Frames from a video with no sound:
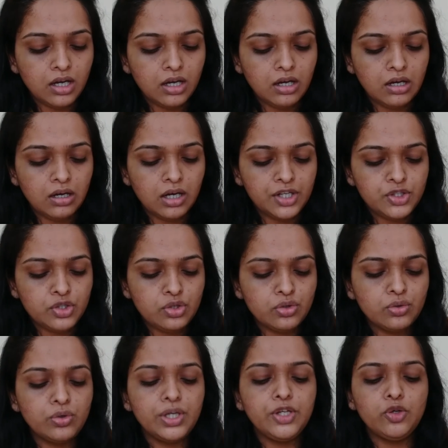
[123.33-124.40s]
uh, a
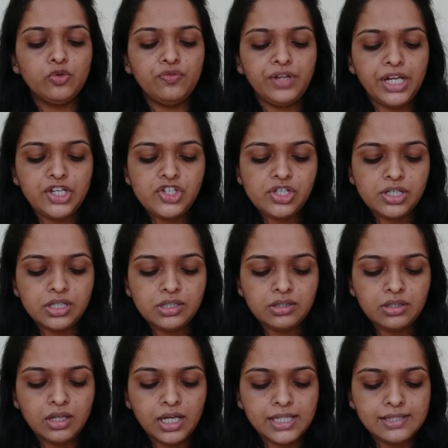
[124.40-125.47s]
true
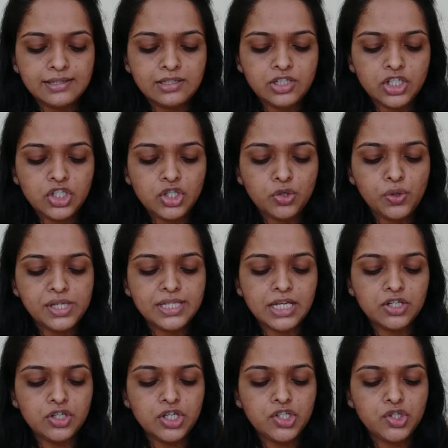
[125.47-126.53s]
innovation. Its tissue is
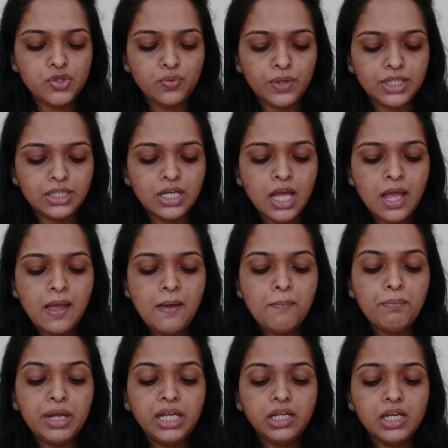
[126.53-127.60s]
enriched with
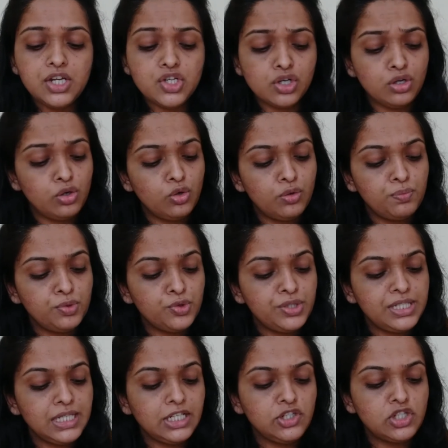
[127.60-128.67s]
pinkish glow
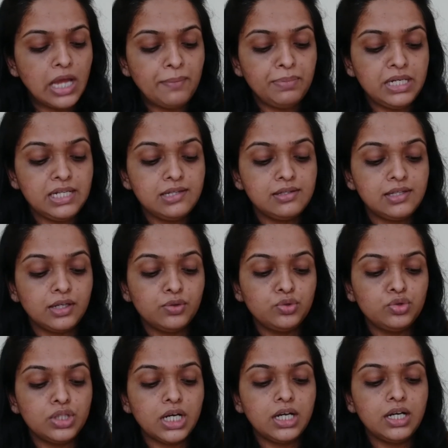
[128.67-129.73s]
boosting Japanese
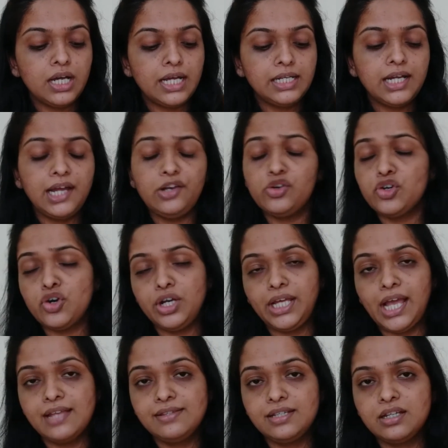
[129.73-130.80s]
sakura and
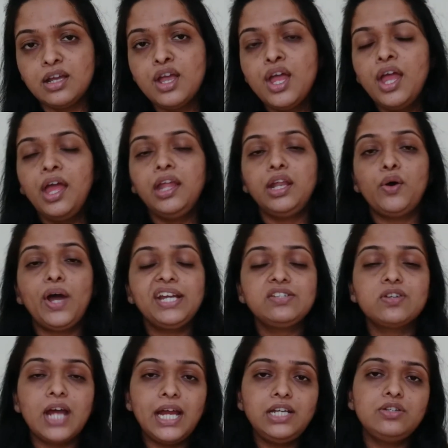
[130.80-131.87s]
hyaluronic acid. Now I
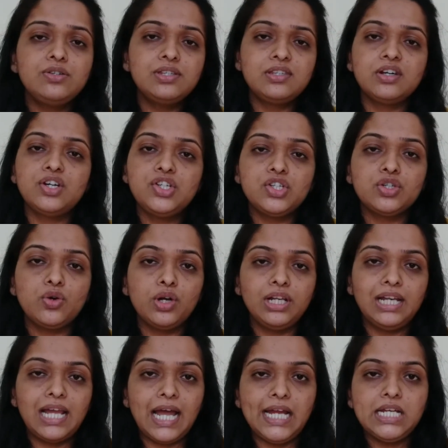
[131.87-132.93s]
tried to search it
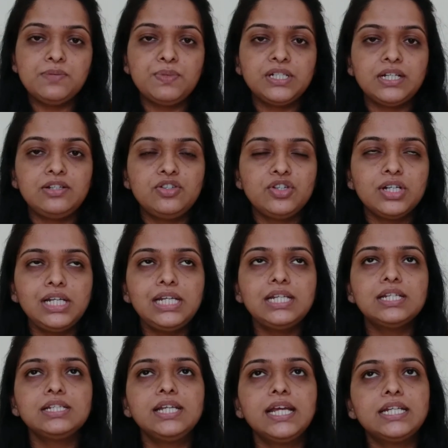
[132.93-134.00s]
online but I really
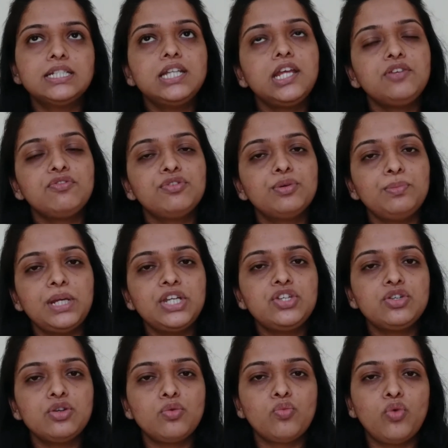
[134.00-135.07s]
didn't get any
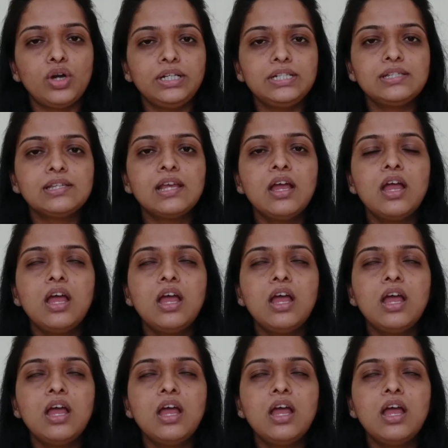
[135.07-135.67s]
information on what is